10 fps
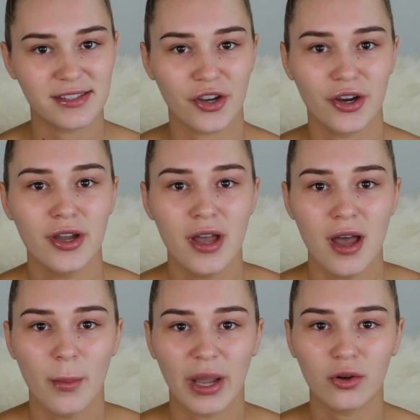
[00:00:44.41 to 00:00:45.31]
So
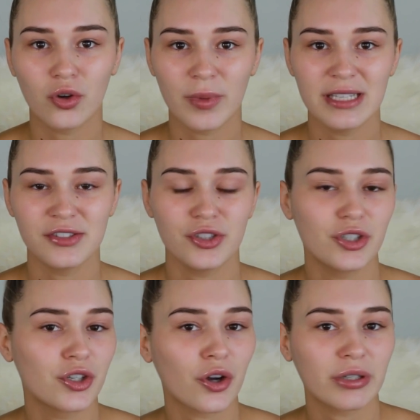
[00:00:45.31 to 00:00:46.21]
by all means, you
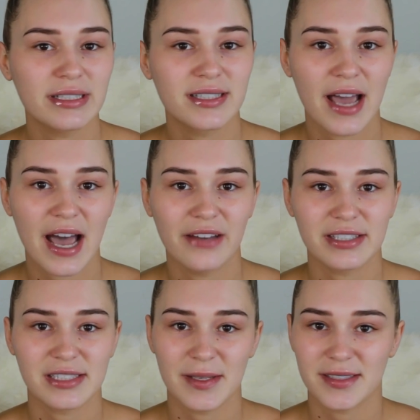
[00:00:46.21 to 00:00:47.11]
do not need to have
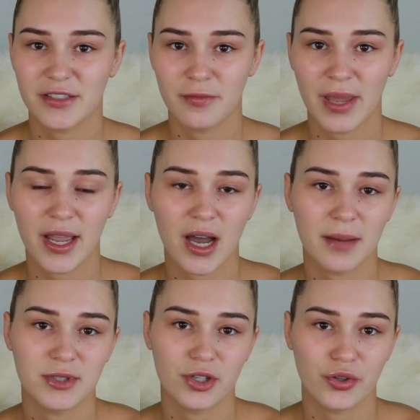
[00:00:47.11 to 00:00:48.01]
expensive
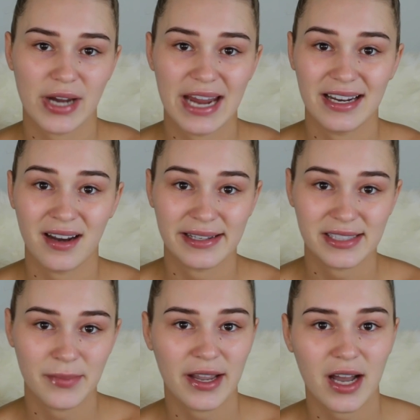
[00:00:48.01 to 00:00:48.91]
makeup to create a
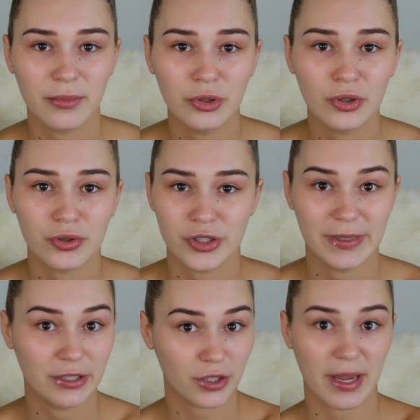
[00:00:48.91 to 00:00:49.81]
nice makeup look or to
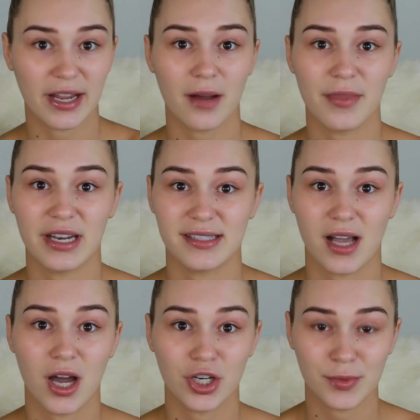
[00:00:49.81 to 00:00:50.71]
be good at makeup. That is
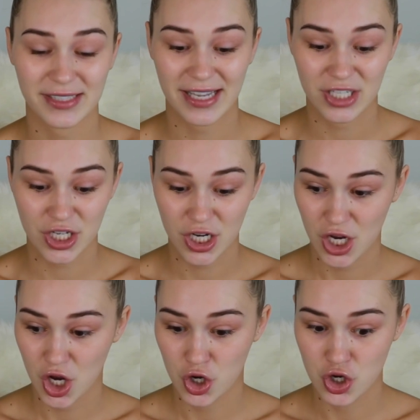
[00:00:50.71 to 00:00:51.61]
100%
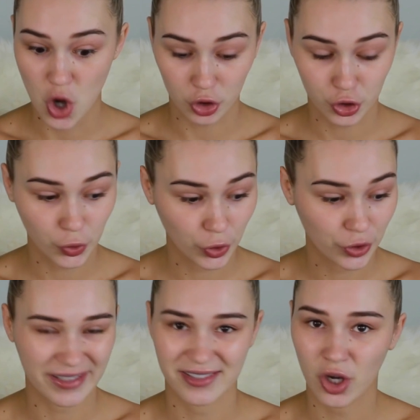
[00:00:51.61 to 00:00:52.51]
not
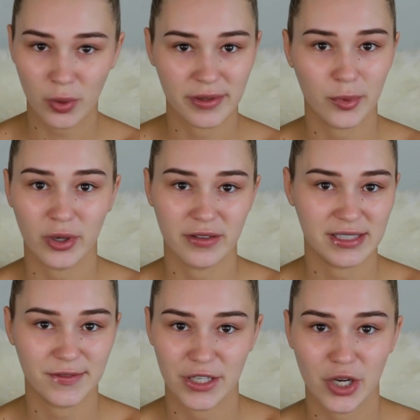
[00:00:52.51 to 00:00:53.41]
true. That's not what the point of
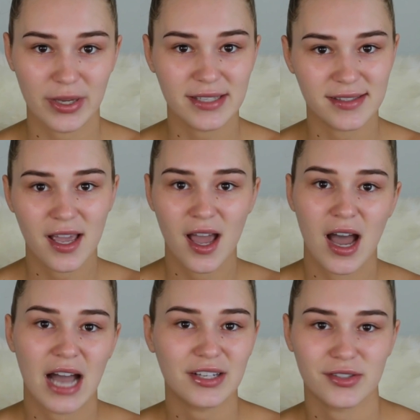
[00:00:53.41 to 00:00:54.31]
this video is.
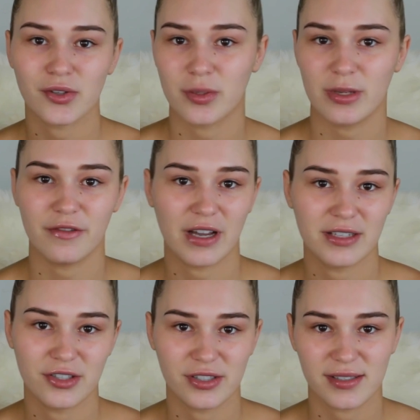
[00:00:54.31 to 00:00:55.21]
I just thought it'd be
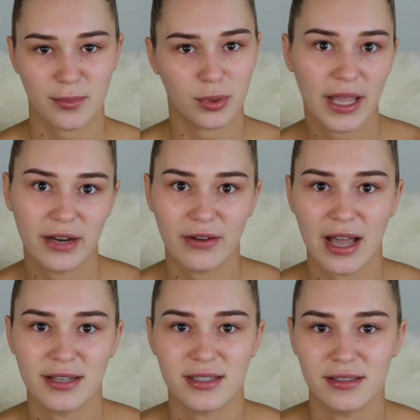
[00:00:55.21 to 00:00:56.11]
fun to just like play
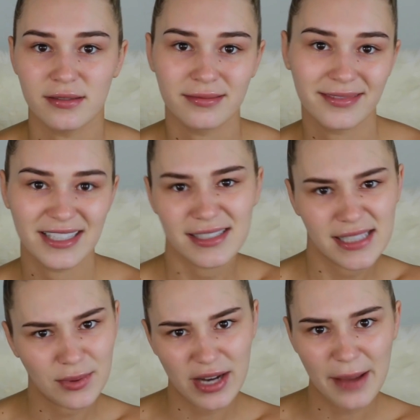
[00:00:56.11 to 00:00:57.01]
around and
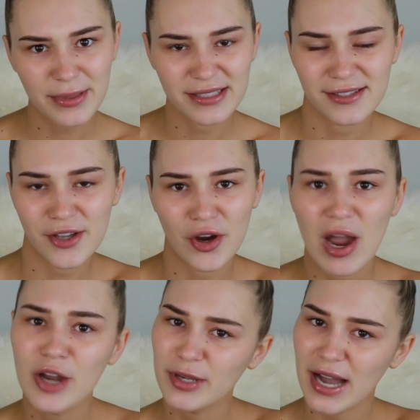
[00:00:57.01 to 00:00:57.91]
see what happens. So
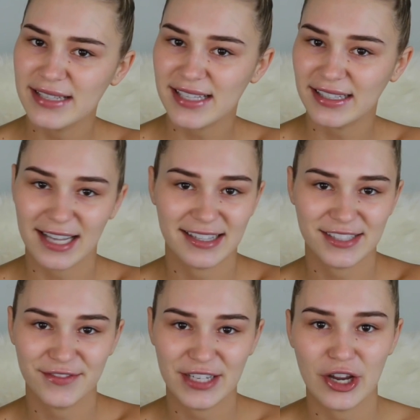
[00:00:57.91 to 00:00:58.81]
I hope you guys like
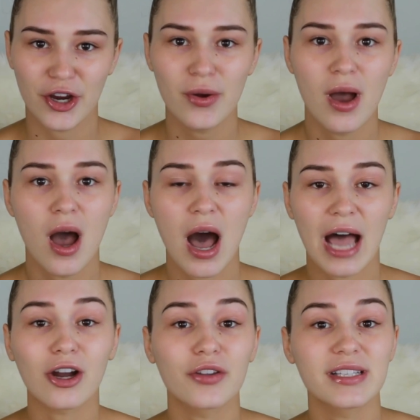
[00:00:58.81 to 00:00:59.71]
this video.
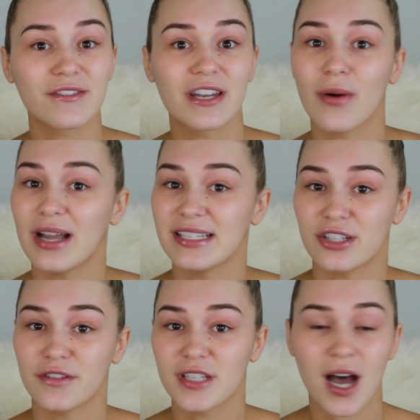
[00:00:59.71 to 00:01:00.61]
I got this video
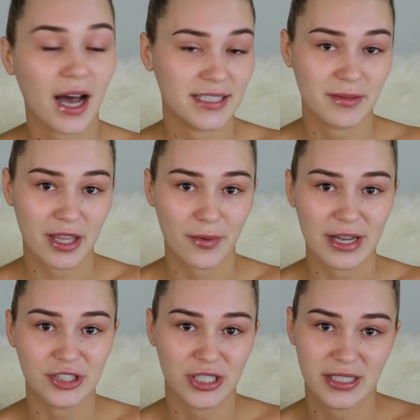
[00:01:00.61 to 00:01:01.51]
idea off Tati, by the
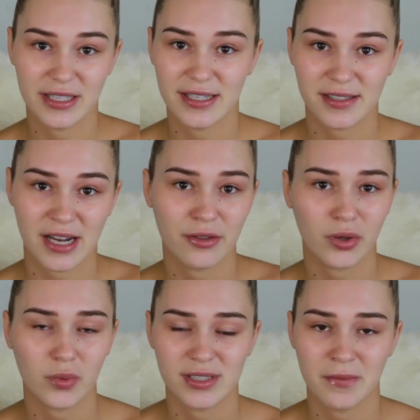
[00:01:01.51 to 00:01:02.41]
way. She did this and I
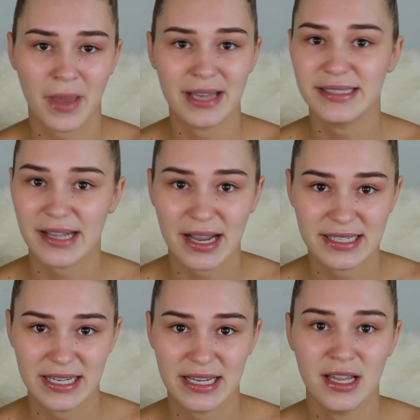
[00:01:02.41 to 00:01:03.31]
thought it was an amazing
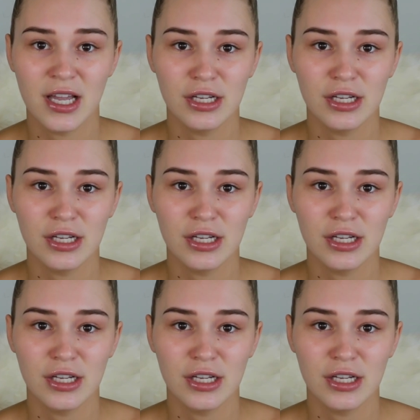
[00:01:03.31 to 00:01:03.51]
idea.